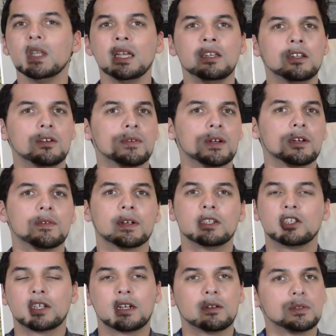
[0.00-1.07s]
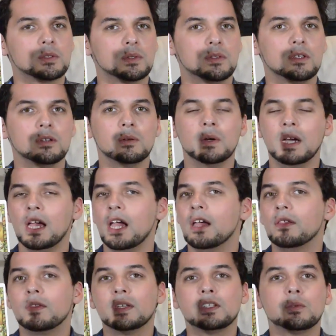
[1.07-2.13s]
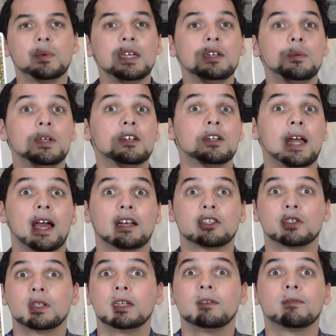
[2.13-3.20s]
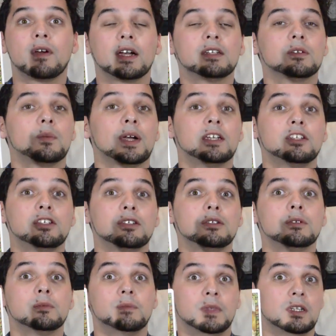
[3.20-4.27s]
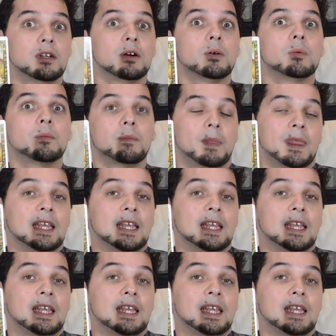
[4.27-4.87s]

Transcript: you know, very, very generous with you, this week we could actually find a way to, you know,